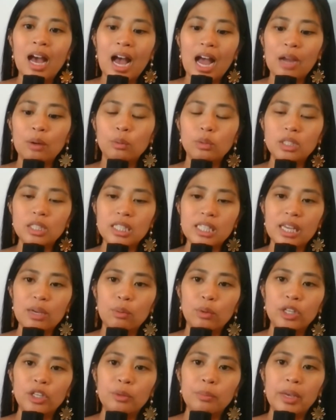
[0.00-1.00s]
I will say
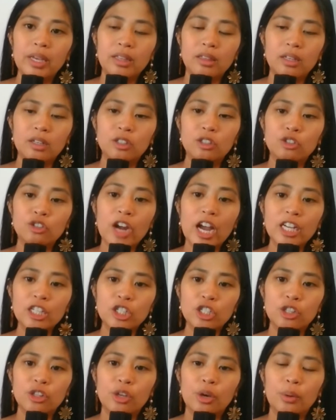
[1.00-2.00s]
when you make the
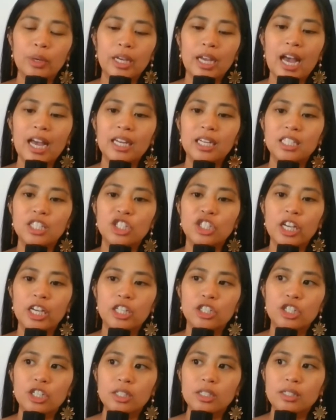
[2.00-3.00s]
contraction, though, it kind of
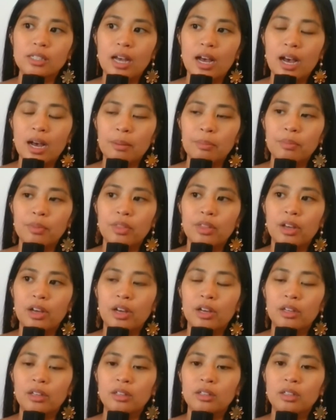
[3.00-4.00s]
changes up
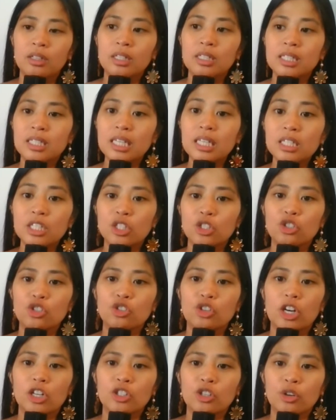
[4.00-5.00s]
the sentence
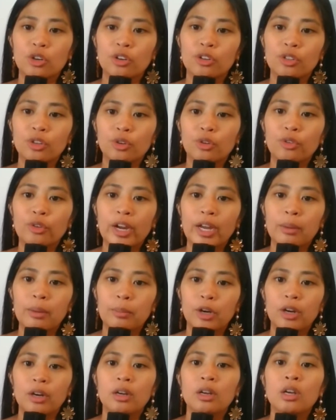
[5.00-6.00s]
structure or the
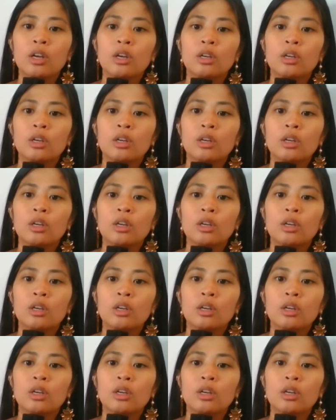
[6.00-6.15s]
grammar.